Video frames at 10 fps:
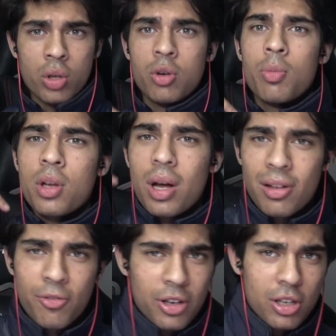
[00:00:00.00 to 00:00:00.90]
or there will be
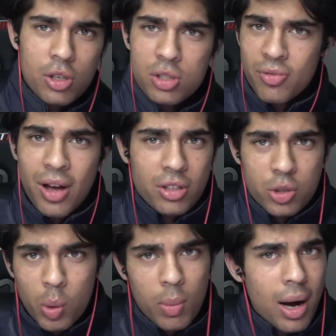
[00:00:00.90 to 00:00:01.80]
other videos of how
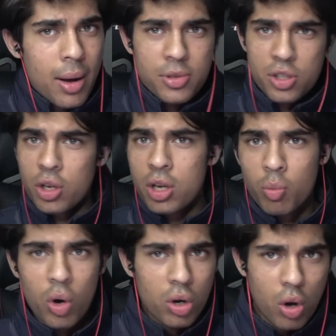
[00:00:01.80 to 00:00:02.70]
to warm up, so you
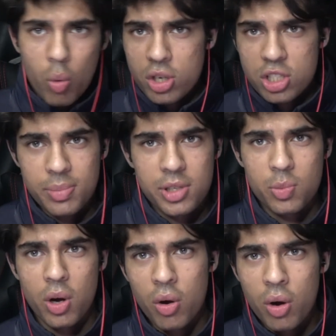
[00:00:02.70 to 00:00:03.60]
can go watch them
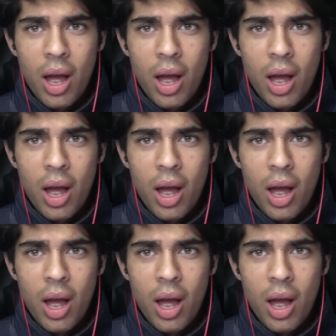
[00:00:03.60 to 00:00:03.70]
as well.